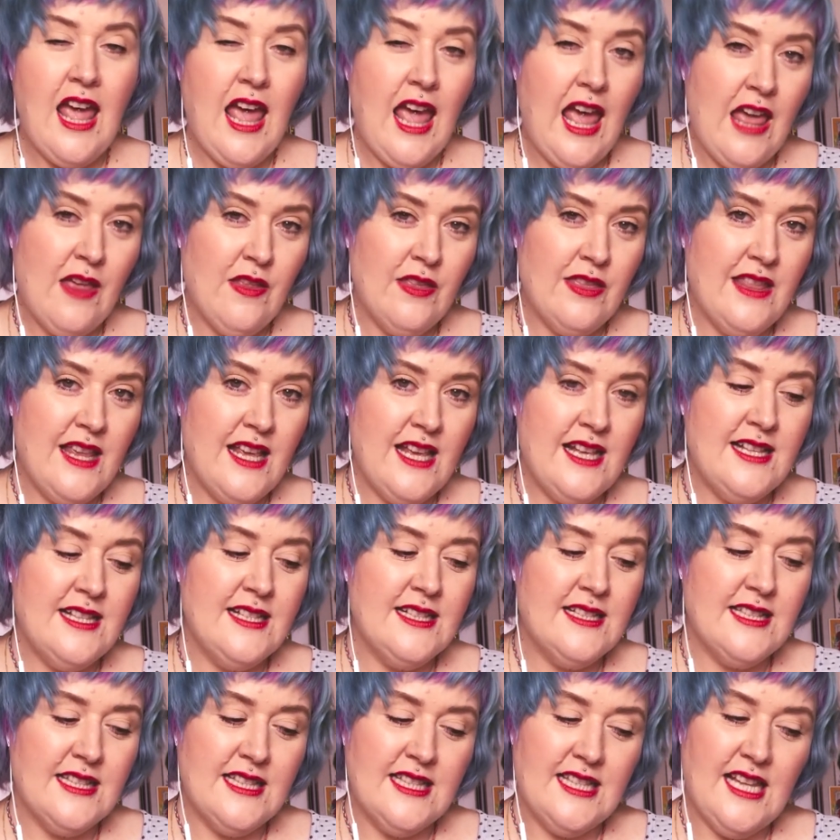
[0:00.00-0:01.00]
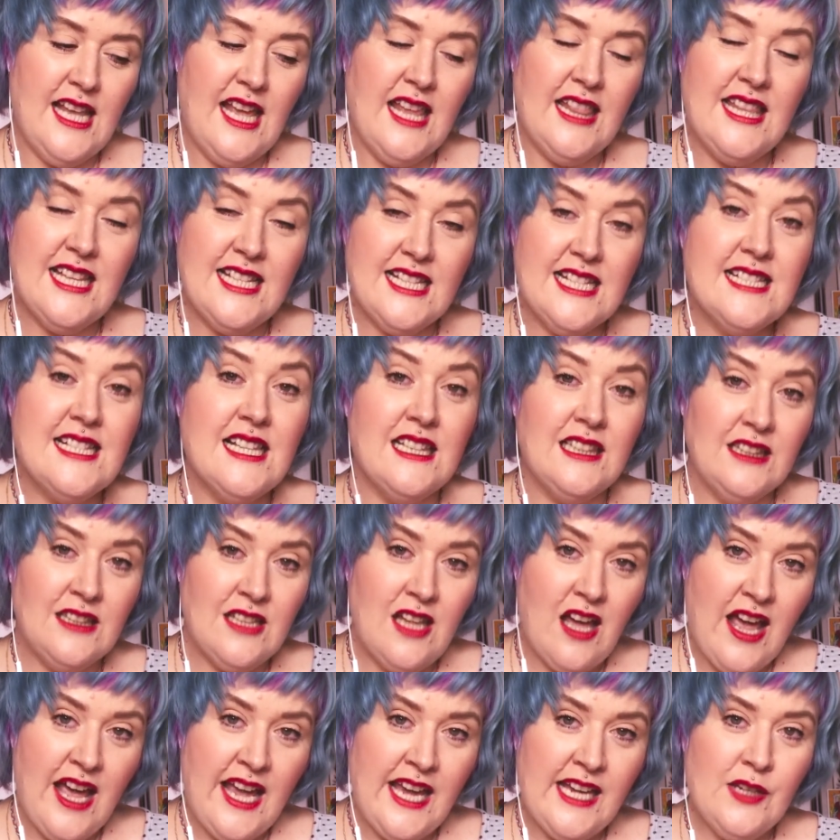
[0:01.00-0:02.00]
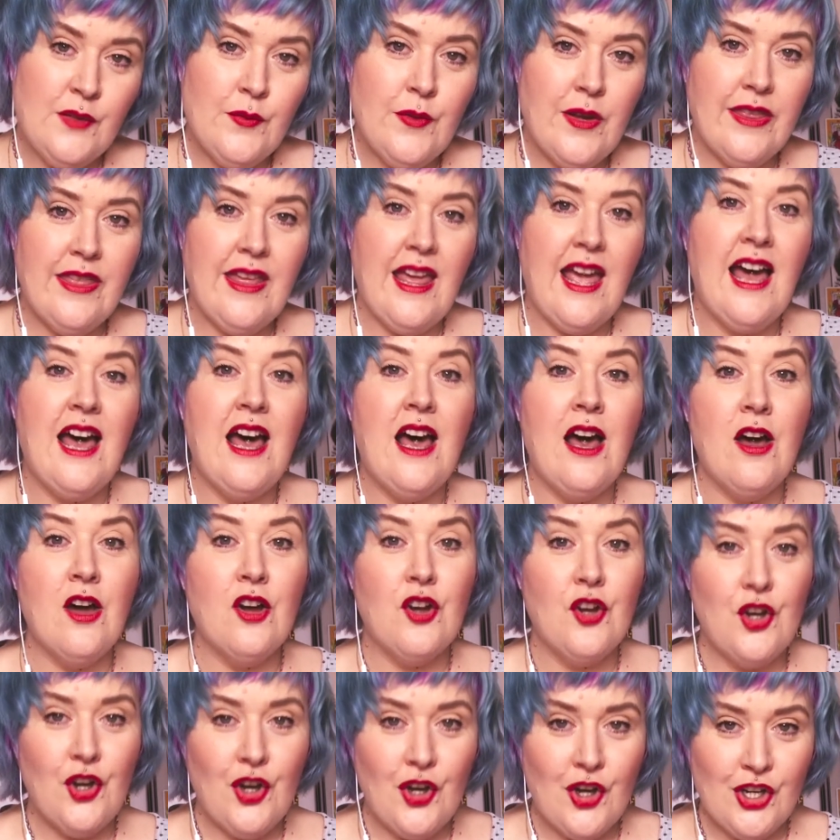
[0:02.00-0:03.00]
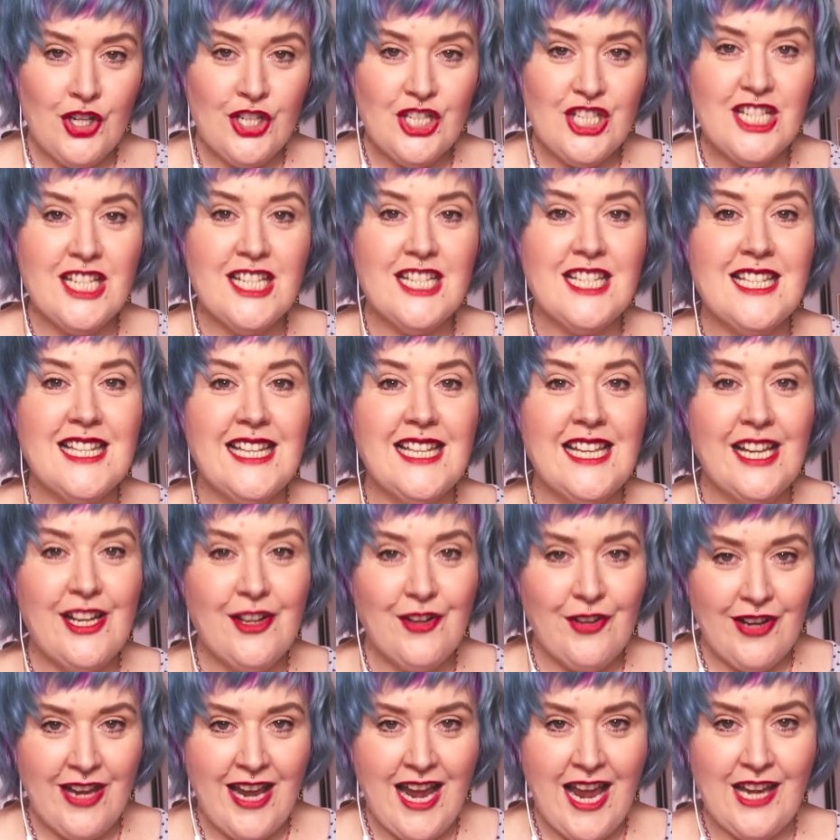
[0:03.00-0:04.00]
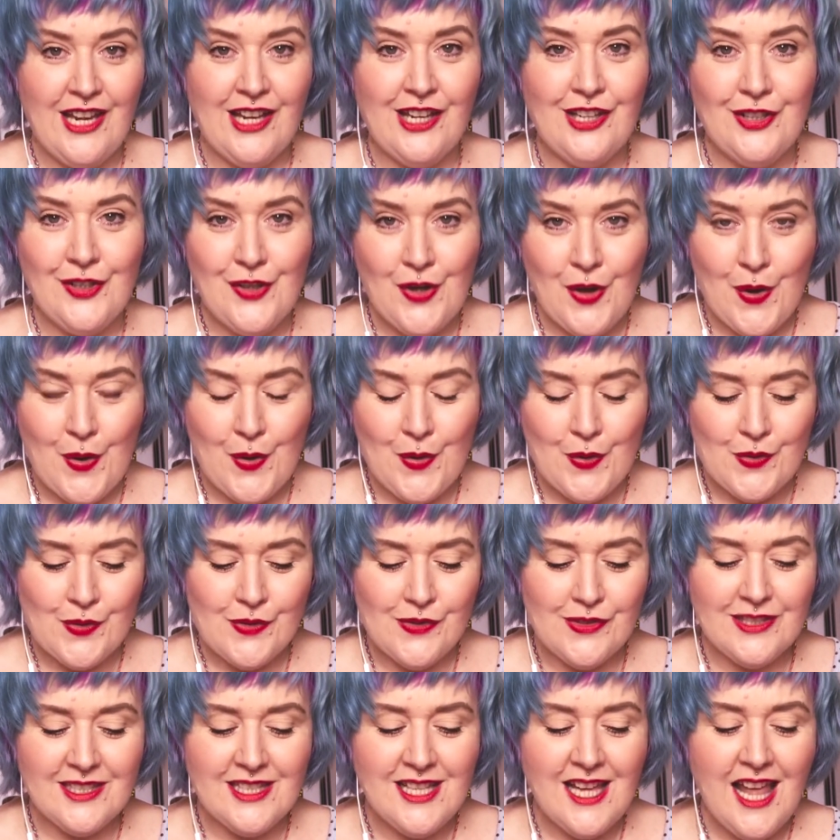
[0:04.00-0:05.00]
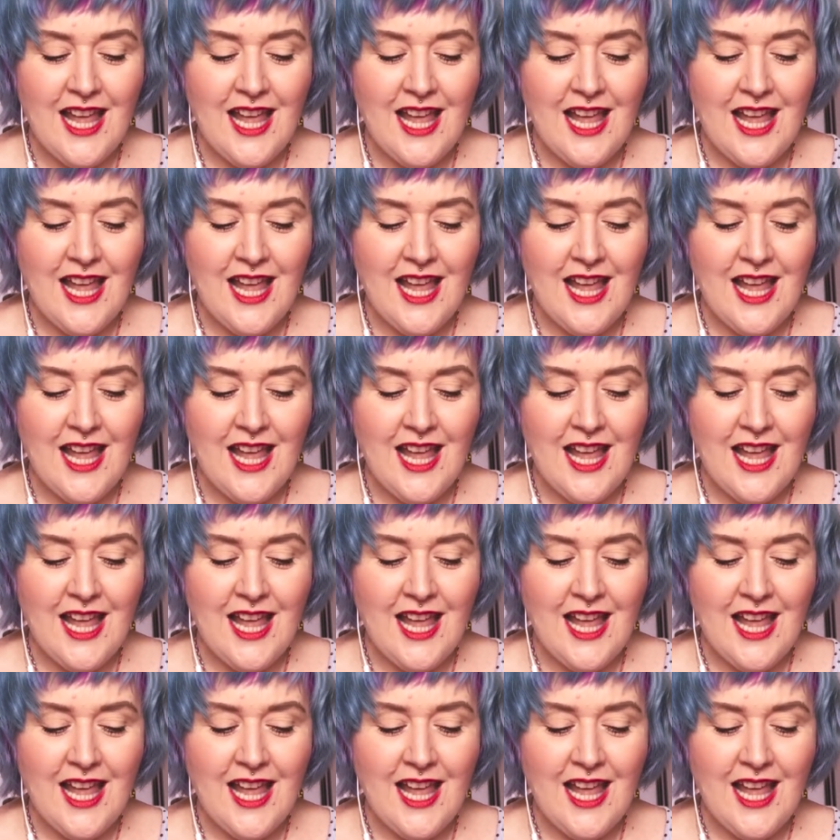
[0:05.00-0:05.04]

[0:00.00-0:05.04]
and this is aligned with our consciously created goals,